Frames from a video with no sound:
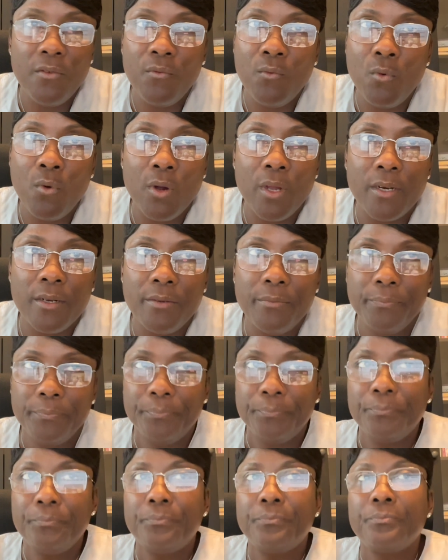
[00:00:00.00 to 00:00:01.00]
water,
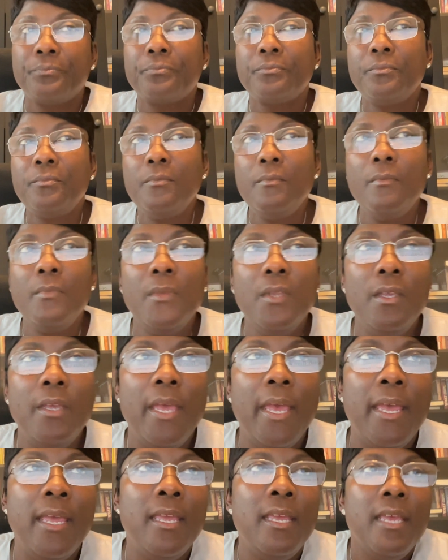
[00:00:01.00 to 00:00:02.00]

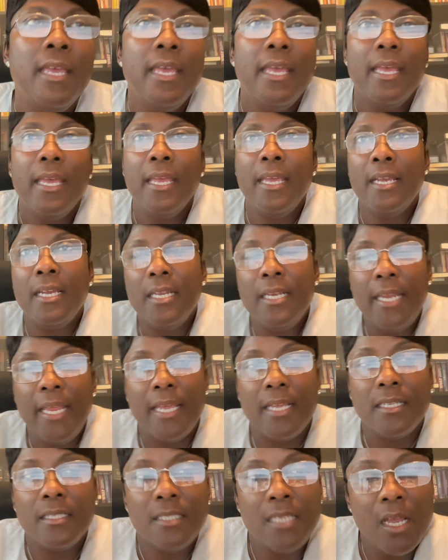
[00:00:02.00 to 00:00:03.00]
okay? And
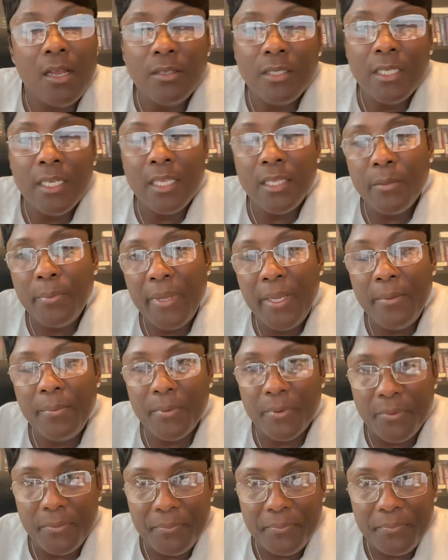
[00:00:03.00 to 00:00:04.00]
connect. Talk to other
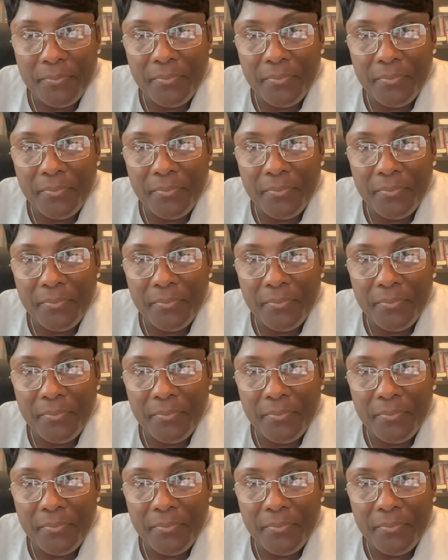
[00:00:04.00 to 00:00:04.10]
people.